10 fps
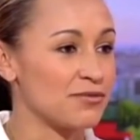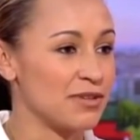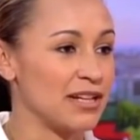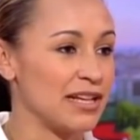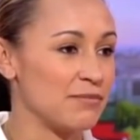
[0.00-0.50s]
a
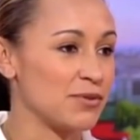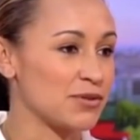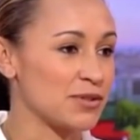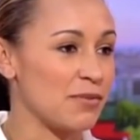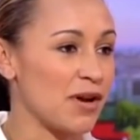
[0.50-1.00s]
really
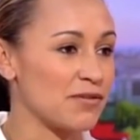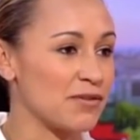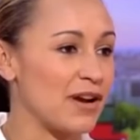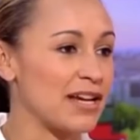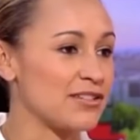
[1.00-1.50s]
important part of
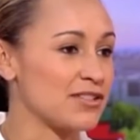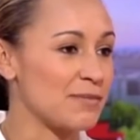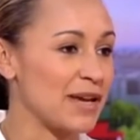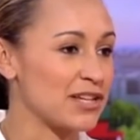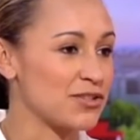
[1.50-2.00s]
the race, just
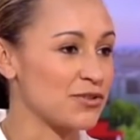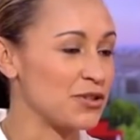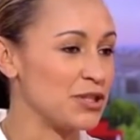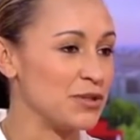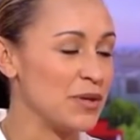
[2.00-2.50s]
making sure
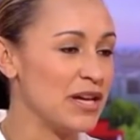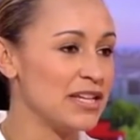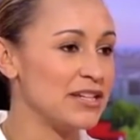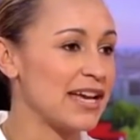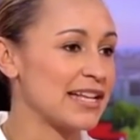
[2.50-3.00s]
that you
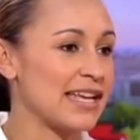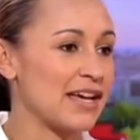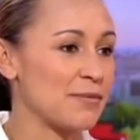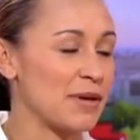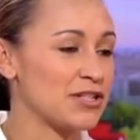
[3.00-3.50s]
get
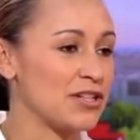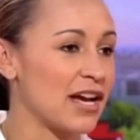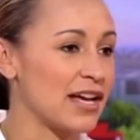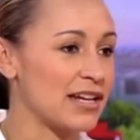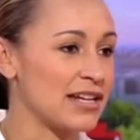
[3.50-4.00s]
out the best you
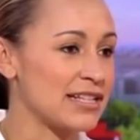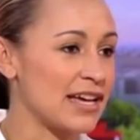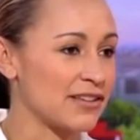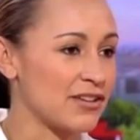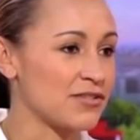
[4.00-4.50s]
can and
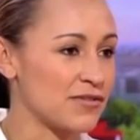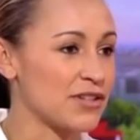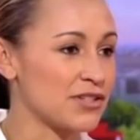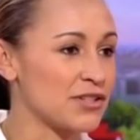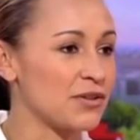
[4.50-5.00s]
attack those
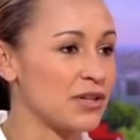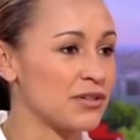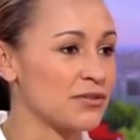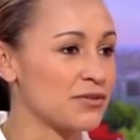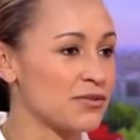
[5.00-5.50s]
first two
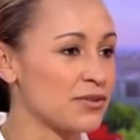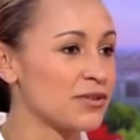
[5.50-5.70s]
hurdles.